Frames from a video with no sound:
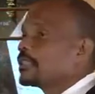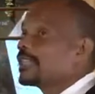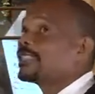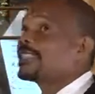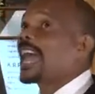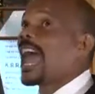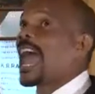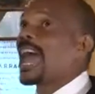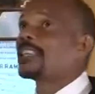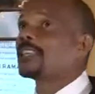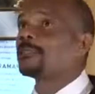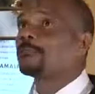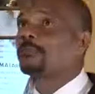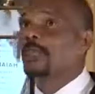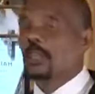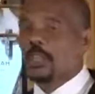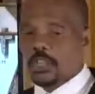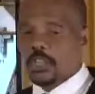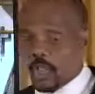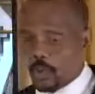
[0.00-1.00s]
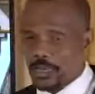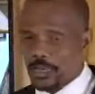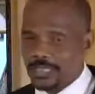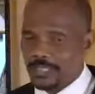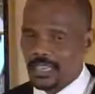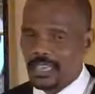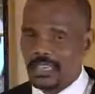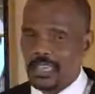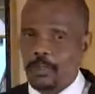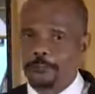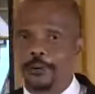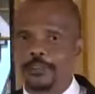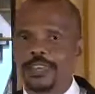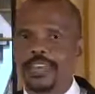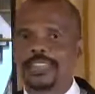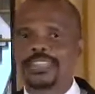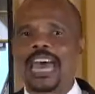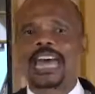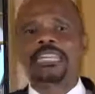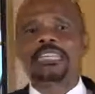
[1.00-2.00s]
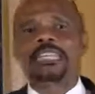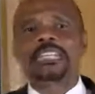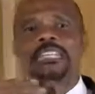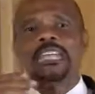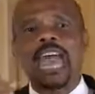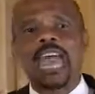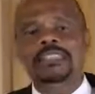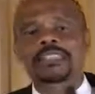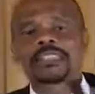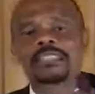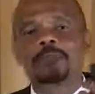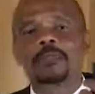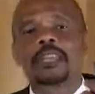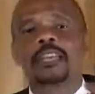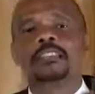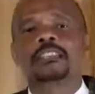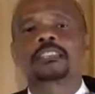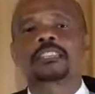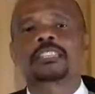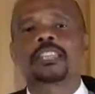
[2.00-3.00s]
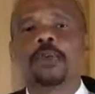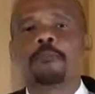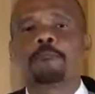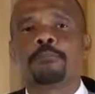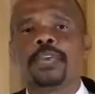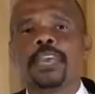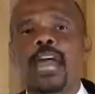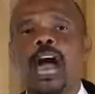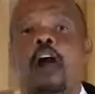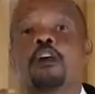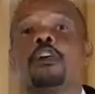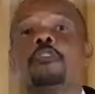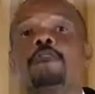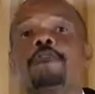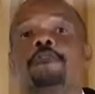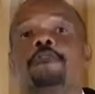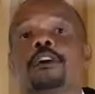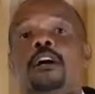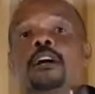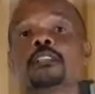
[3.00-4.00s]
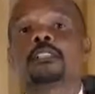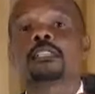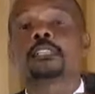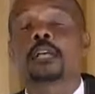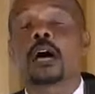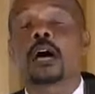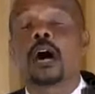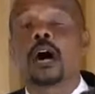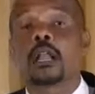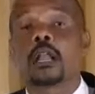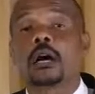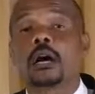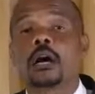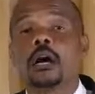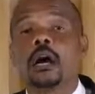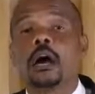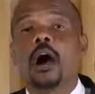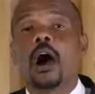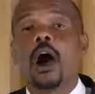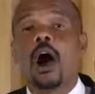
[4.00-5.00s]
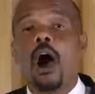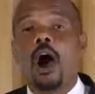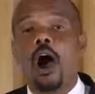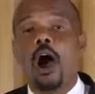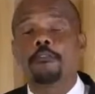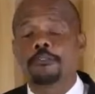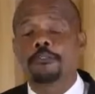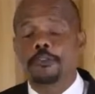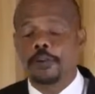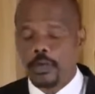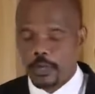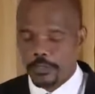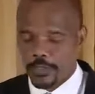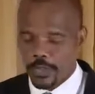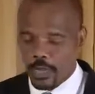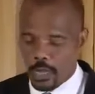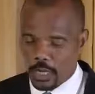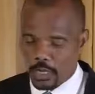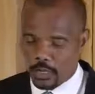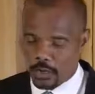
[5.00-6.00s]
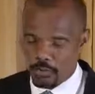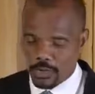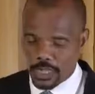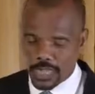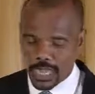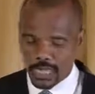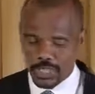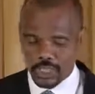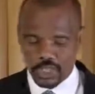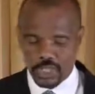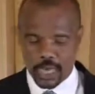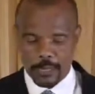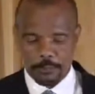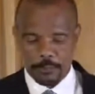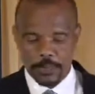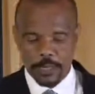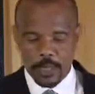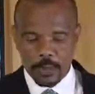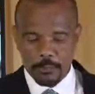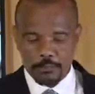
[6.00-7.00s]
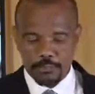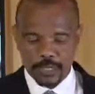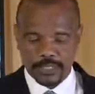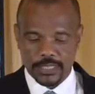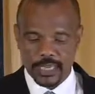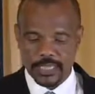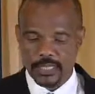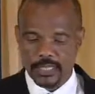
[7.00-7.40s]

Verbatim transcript: Dead. So we see, therefore, then that death is simply a reversal of the creation process.